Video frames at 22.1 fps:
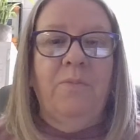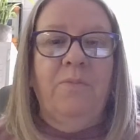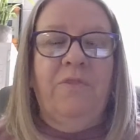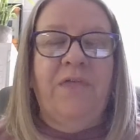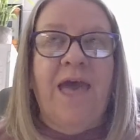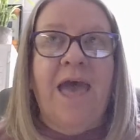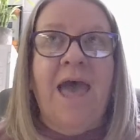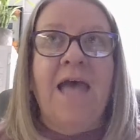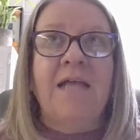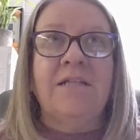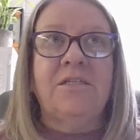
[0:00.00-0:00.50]

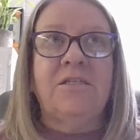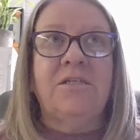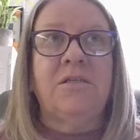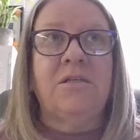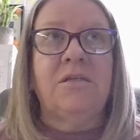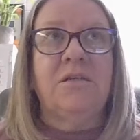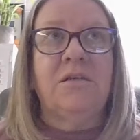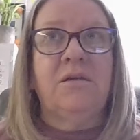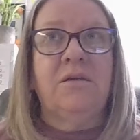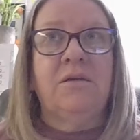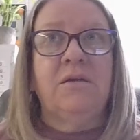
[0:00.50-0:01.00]

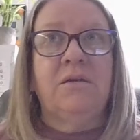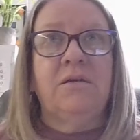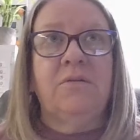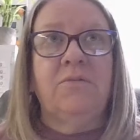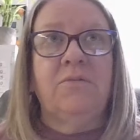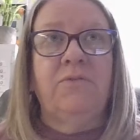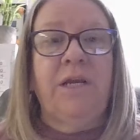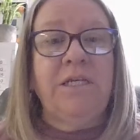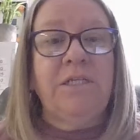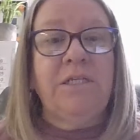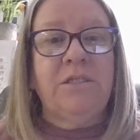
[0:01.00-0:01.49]
that's
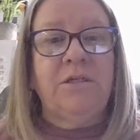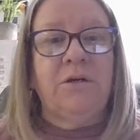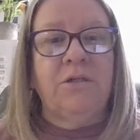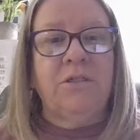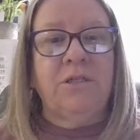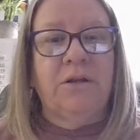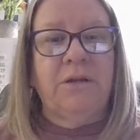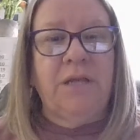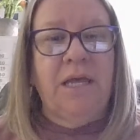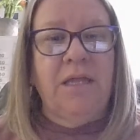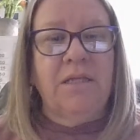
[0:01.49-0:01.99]

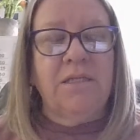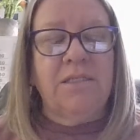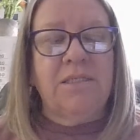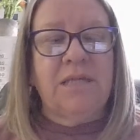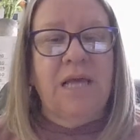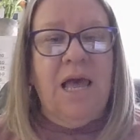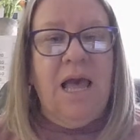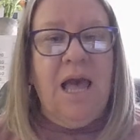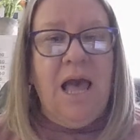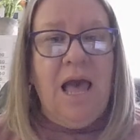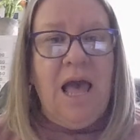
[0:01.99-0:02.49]
research on
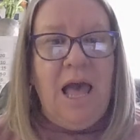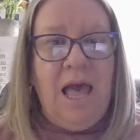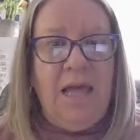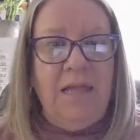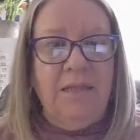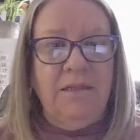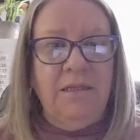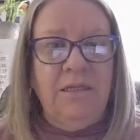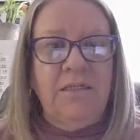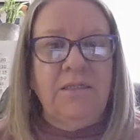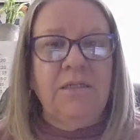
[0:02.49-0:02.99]
Ellis
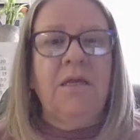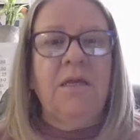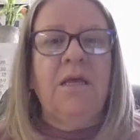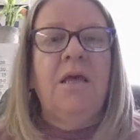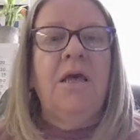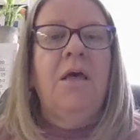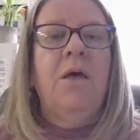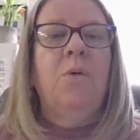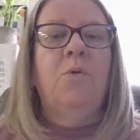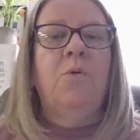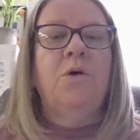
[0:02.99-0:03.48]

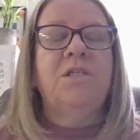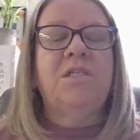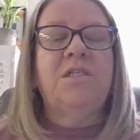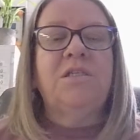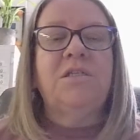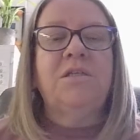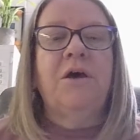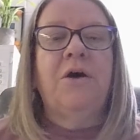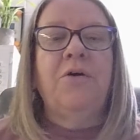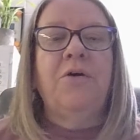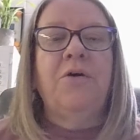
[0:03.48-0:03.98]
Island
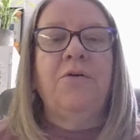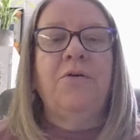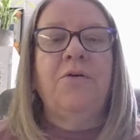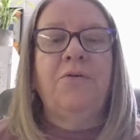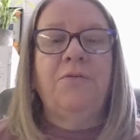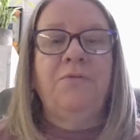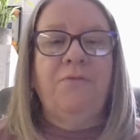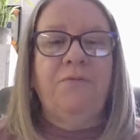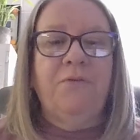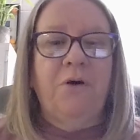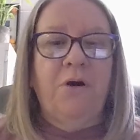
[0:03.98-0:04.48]
was
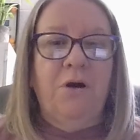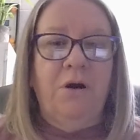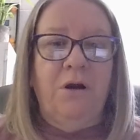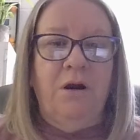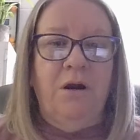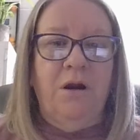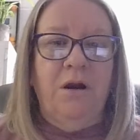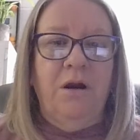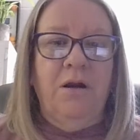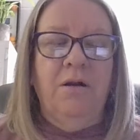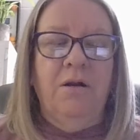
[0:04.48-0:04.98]
so
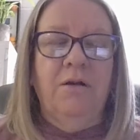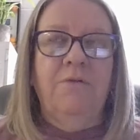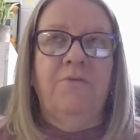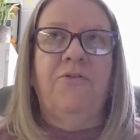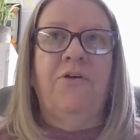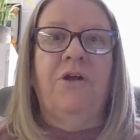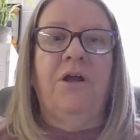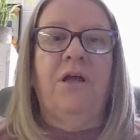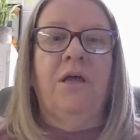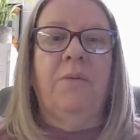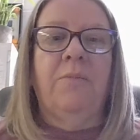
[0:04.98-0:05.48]
far
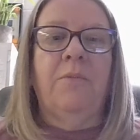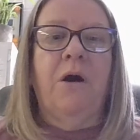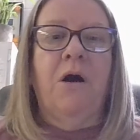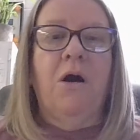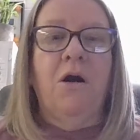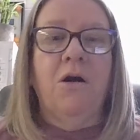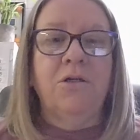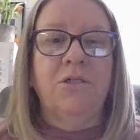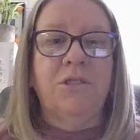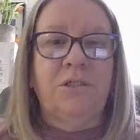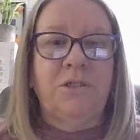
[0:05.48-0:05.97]
from
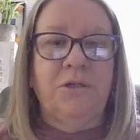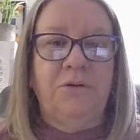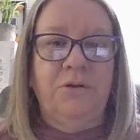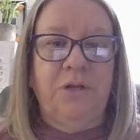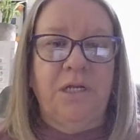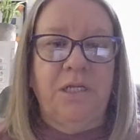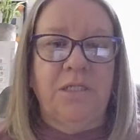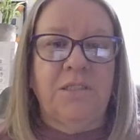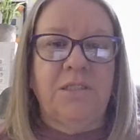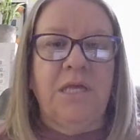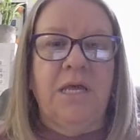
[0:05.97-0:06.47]
our
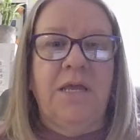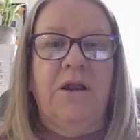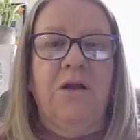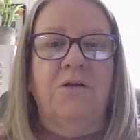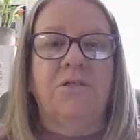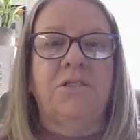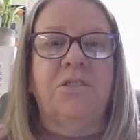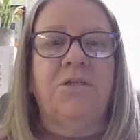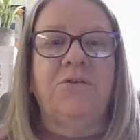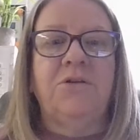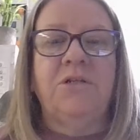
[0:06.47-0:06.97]
students and
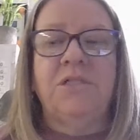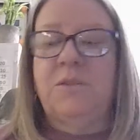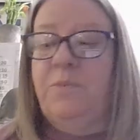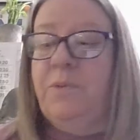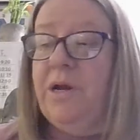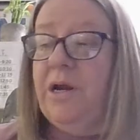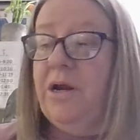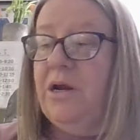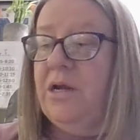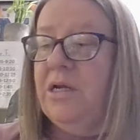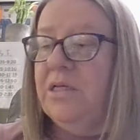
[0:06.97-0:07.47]
our
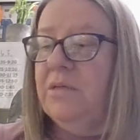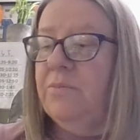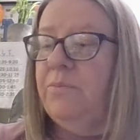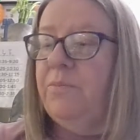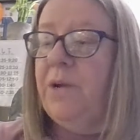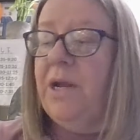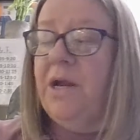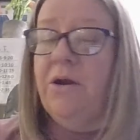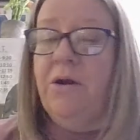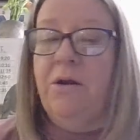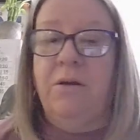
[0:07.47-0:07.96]
students'
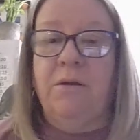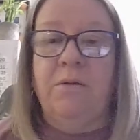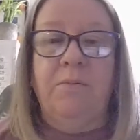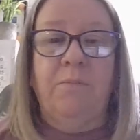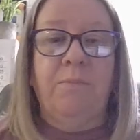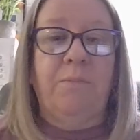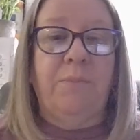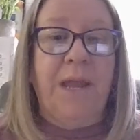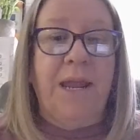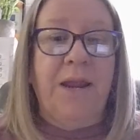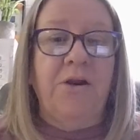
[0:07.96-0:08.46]

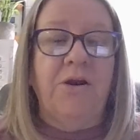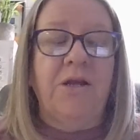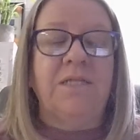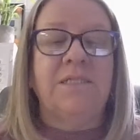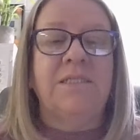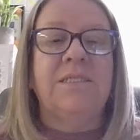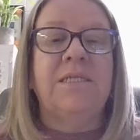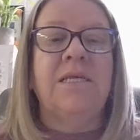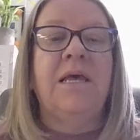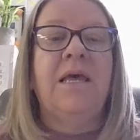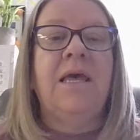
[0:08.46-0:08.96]

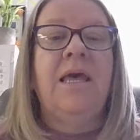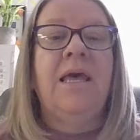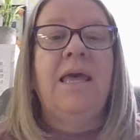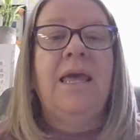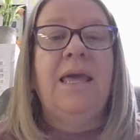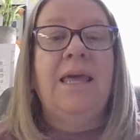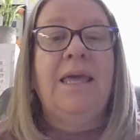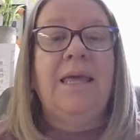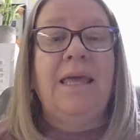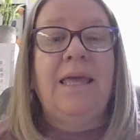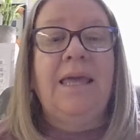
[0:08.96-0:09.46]
parents'
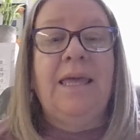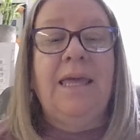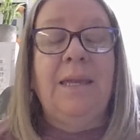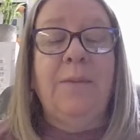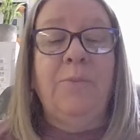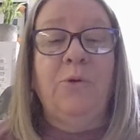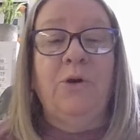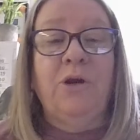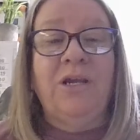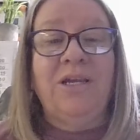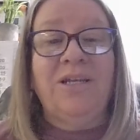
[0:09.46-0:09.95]

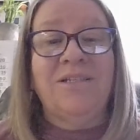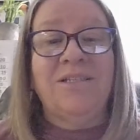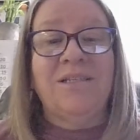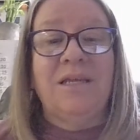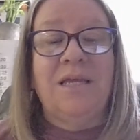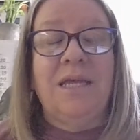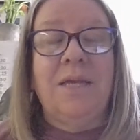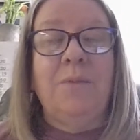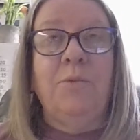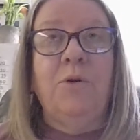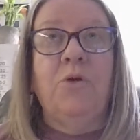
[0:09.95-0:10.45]

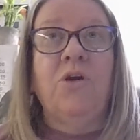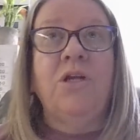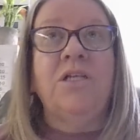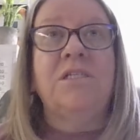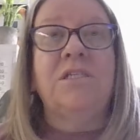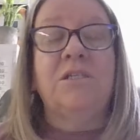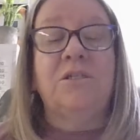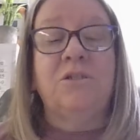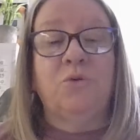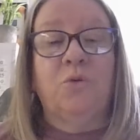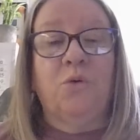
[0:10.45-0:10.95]

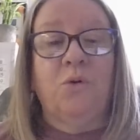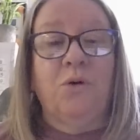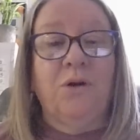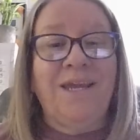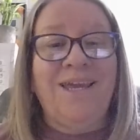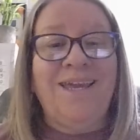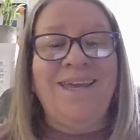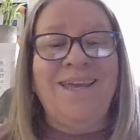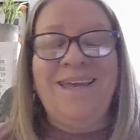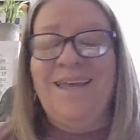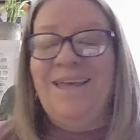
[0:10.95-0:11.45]
immigrant
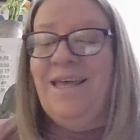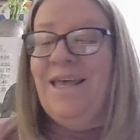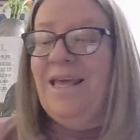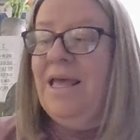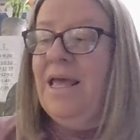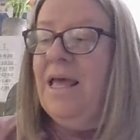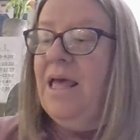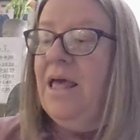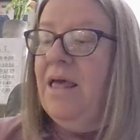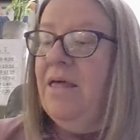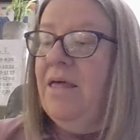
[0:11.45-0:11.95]
story
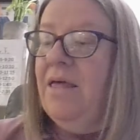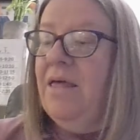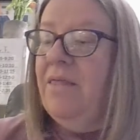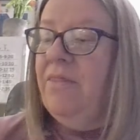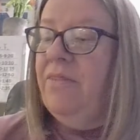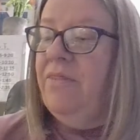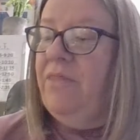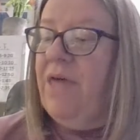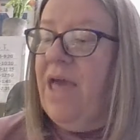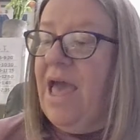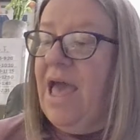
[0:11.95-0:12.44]

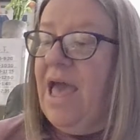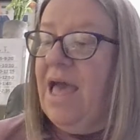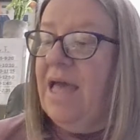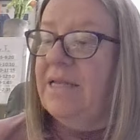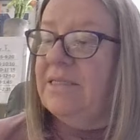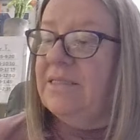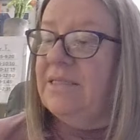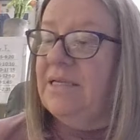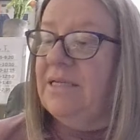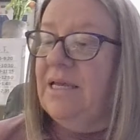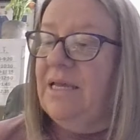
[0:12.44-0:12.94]

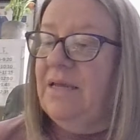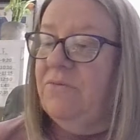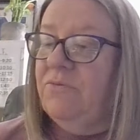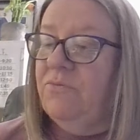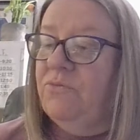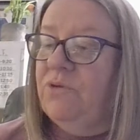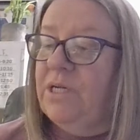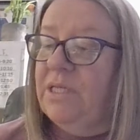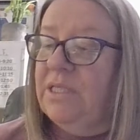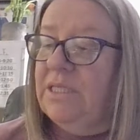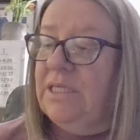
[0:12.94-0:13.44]
that
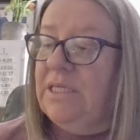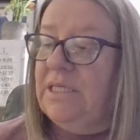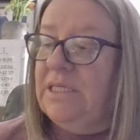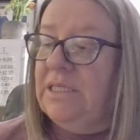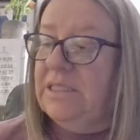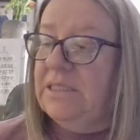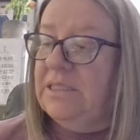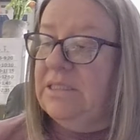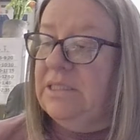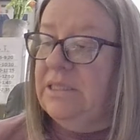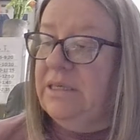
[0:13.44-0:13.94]
it
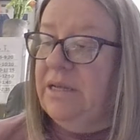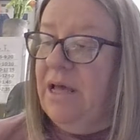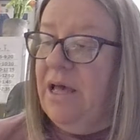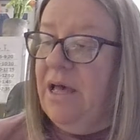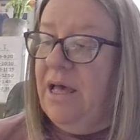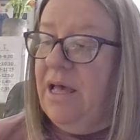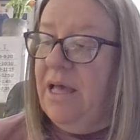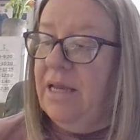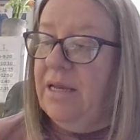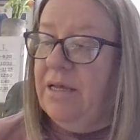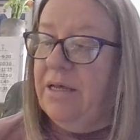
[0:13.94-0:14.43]
really did
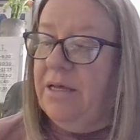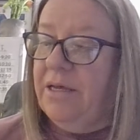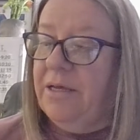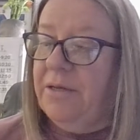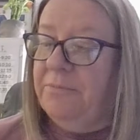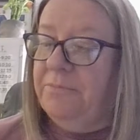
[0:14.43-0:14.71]
not